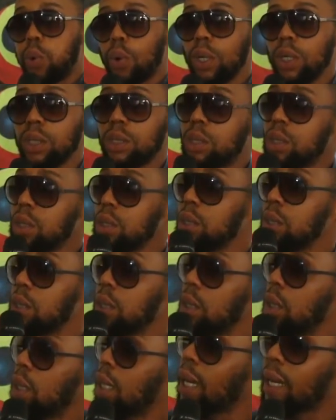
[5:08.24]
It's,
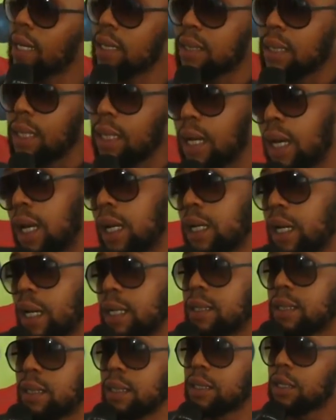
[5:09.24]
like I said earlier,
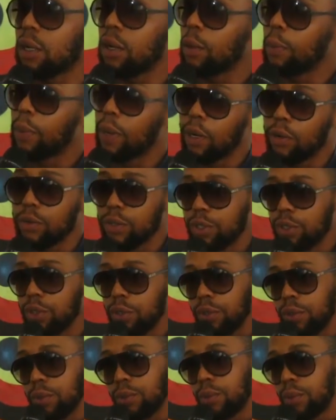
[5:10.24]
it's all about
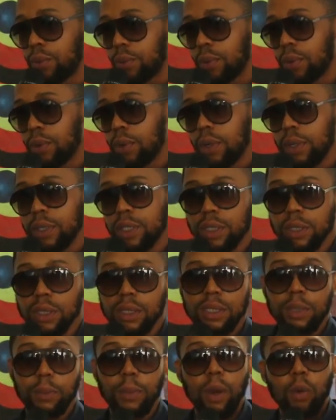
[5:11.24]
you. It's
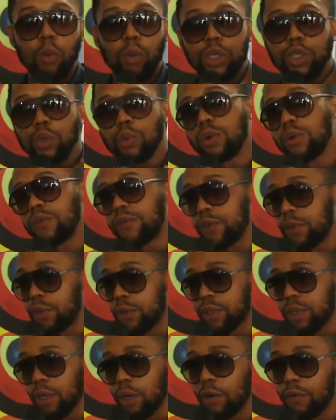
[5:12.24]
about what you want for
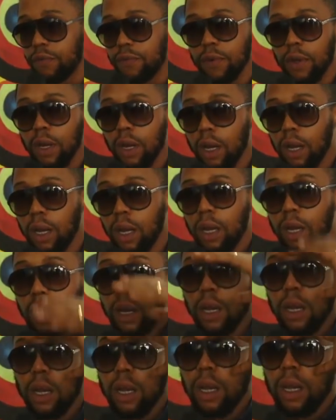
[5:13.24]
yourself.
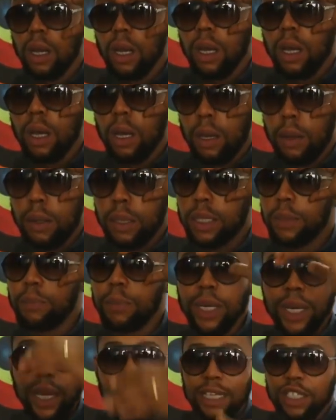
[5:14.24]
The
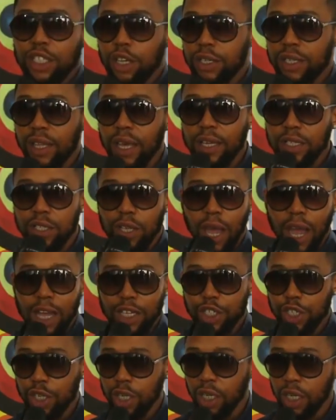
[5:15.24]
media is just there to
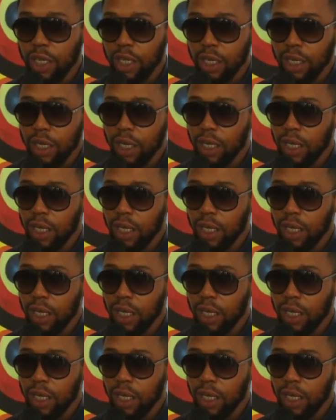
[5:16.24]
actually,